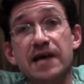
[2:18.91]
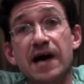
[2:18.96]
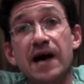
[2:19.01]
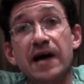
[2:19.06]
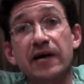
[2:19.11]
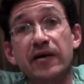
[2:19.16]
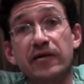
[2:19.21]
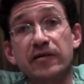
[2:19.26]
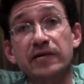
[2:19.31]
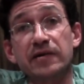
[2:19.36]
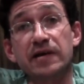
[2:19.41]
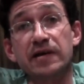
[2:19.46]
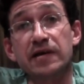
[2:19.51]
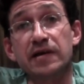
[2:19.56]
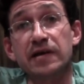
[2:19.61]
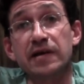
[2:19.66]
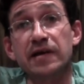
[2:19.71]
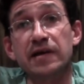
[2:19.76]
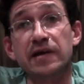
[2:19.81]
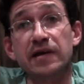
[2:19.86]
iron
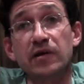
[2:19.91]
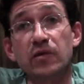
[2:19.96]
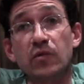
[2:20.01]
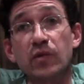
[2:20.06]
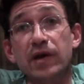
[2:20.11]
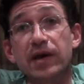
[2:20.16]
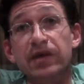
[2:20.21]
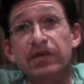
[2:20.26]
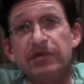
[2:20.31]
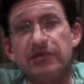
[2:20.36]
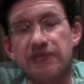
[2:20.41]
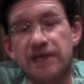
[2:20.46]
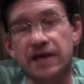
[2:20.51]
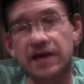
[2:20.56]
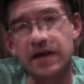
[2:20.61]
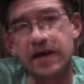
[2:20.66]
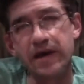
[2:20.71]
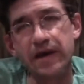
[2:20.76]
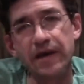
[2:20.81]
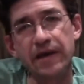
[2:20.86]
in a way that's
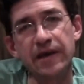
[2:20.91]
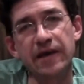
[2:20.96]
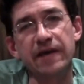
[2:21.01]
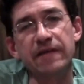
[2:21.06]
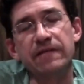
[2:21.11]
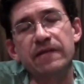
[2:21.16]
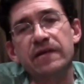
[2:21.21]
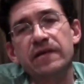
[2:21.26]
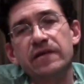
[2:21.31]
accessible.